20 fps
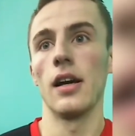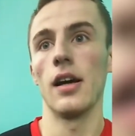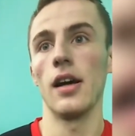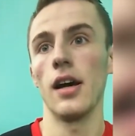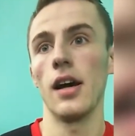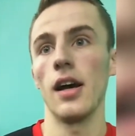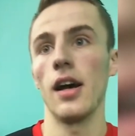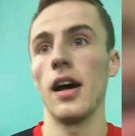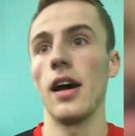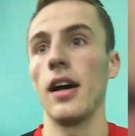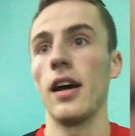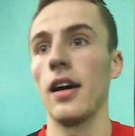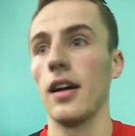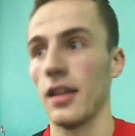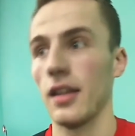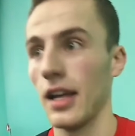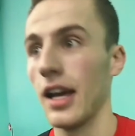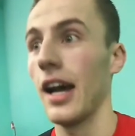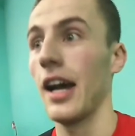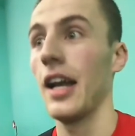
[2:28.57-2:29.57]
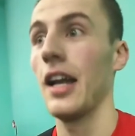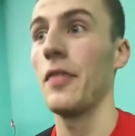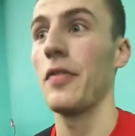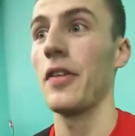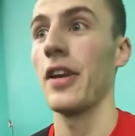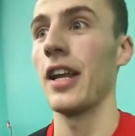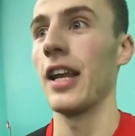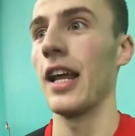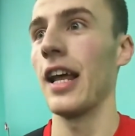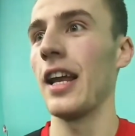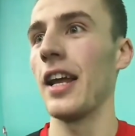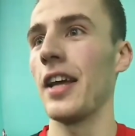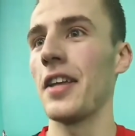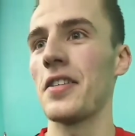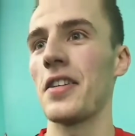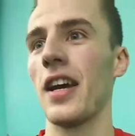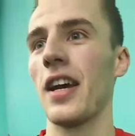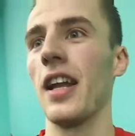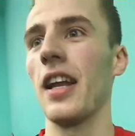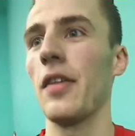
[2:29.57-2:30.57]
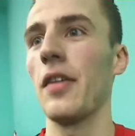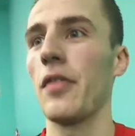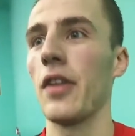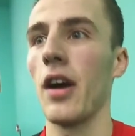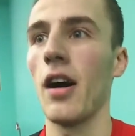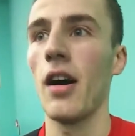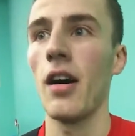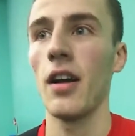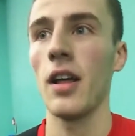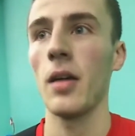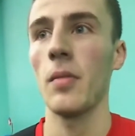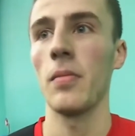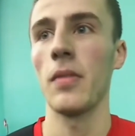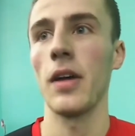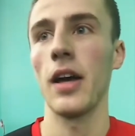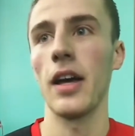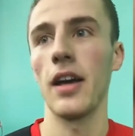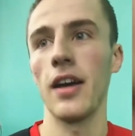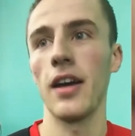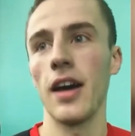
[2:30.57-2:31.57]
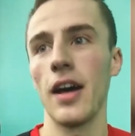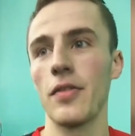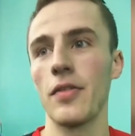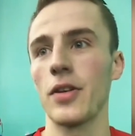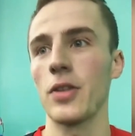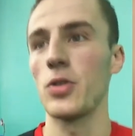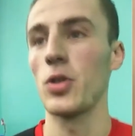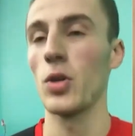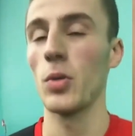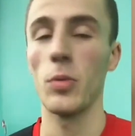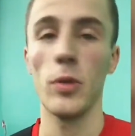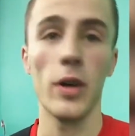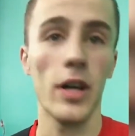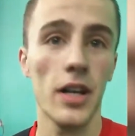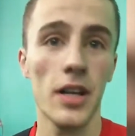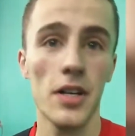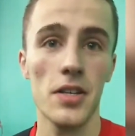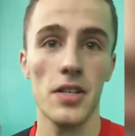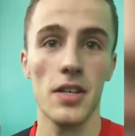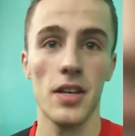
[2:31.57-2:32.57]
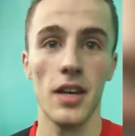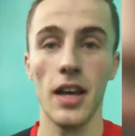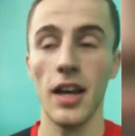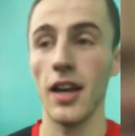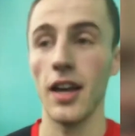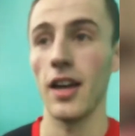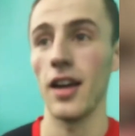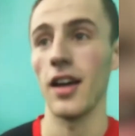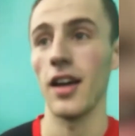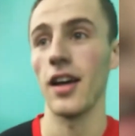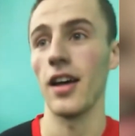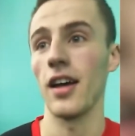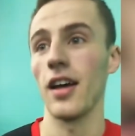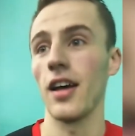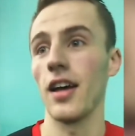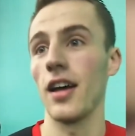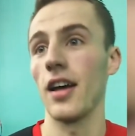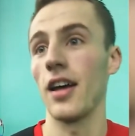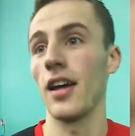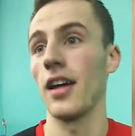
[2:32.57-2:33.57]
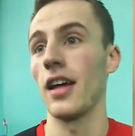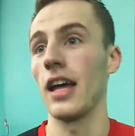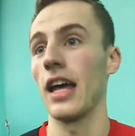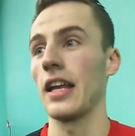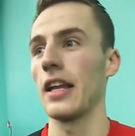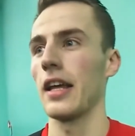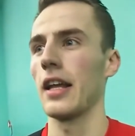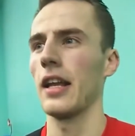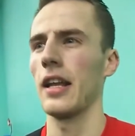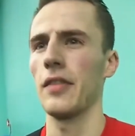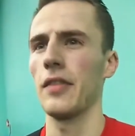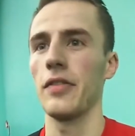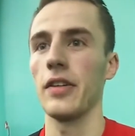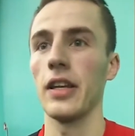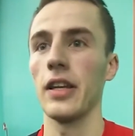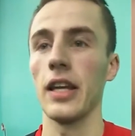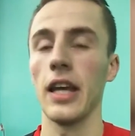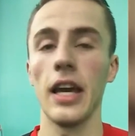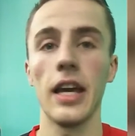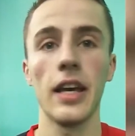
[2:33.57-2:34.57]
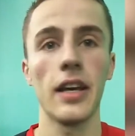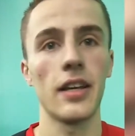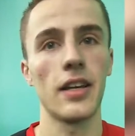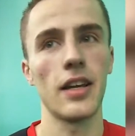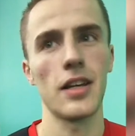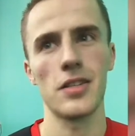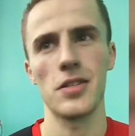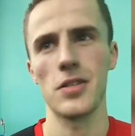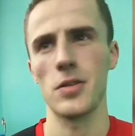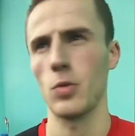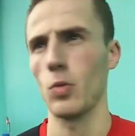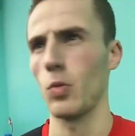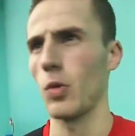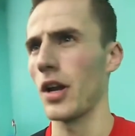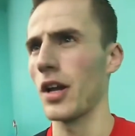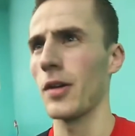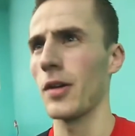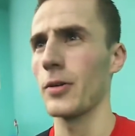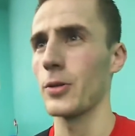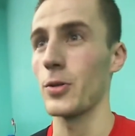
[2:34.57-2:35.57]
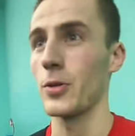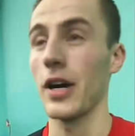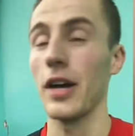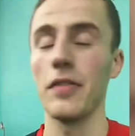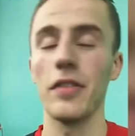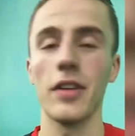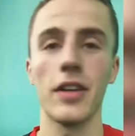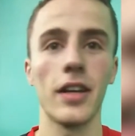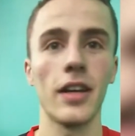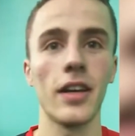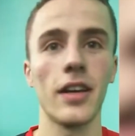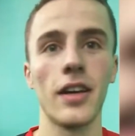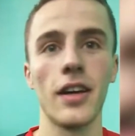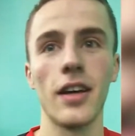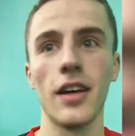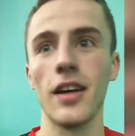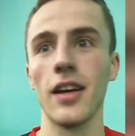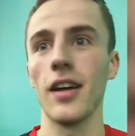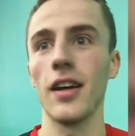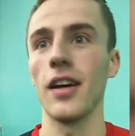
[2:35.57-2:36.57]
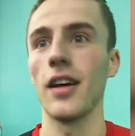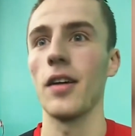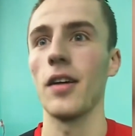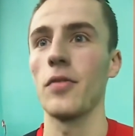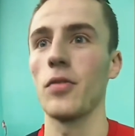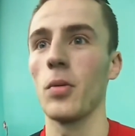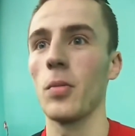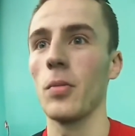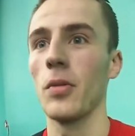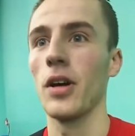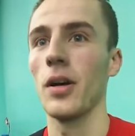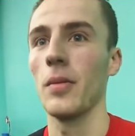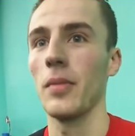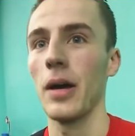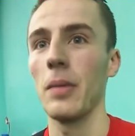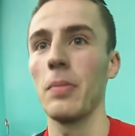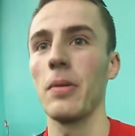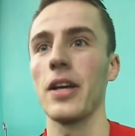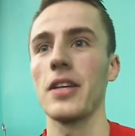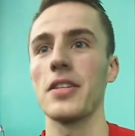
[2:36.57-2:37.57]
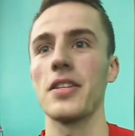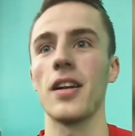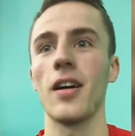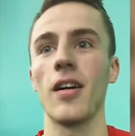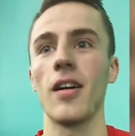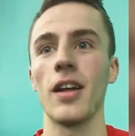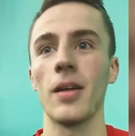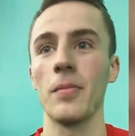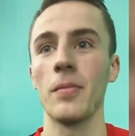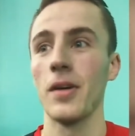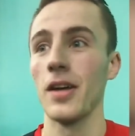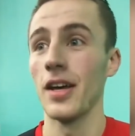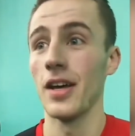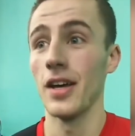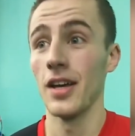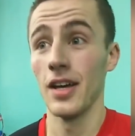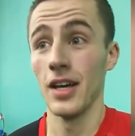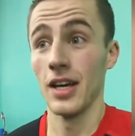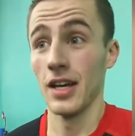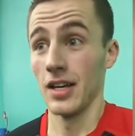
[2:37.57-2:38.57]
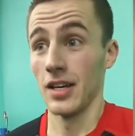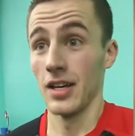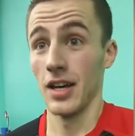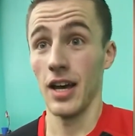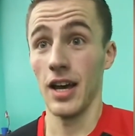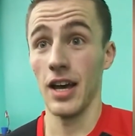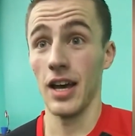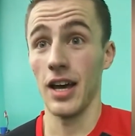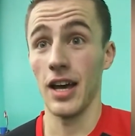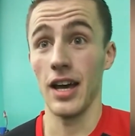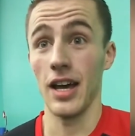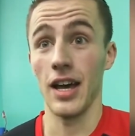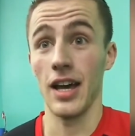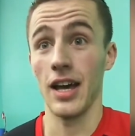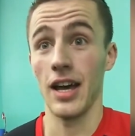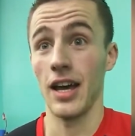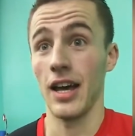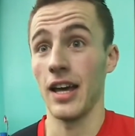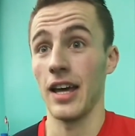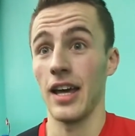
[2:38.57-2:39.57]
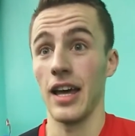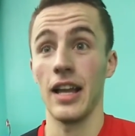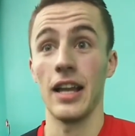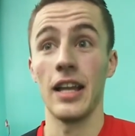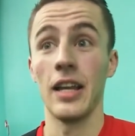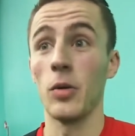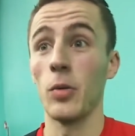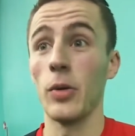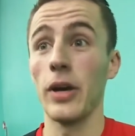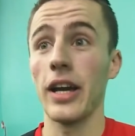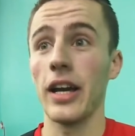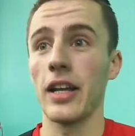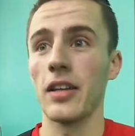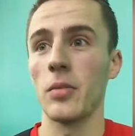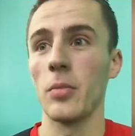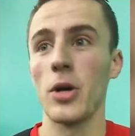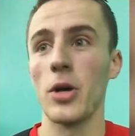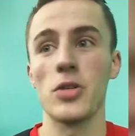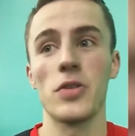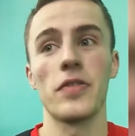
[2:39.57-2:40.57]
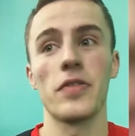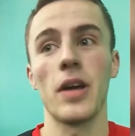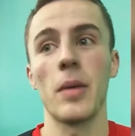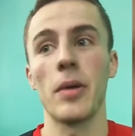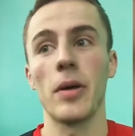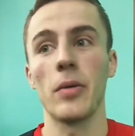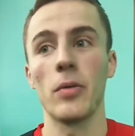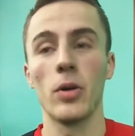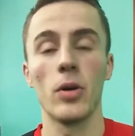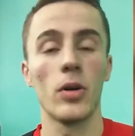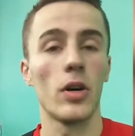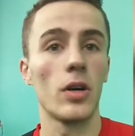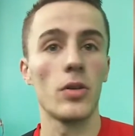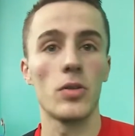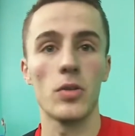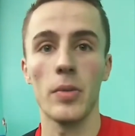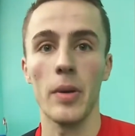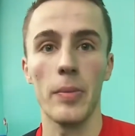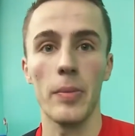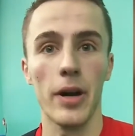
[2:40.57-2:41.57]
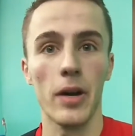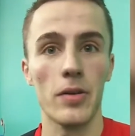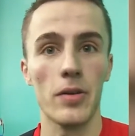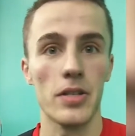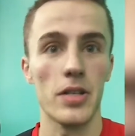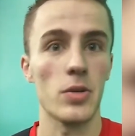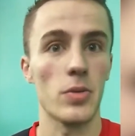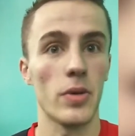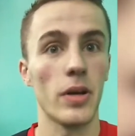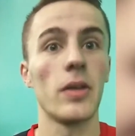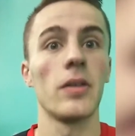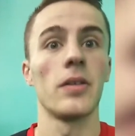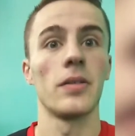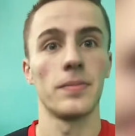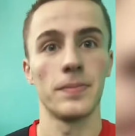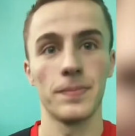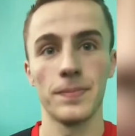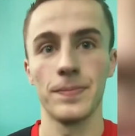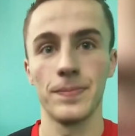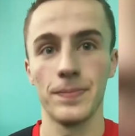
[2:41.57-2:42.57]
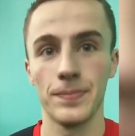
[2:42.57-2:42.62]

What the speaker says: I live in the Netherlands. I live in Arnhem. I've got two brothers and they live in The Hague. That's 1 hour drive, I think, from my place in Arnhem. And in the weekend, most of the time, I will go to my parents as well.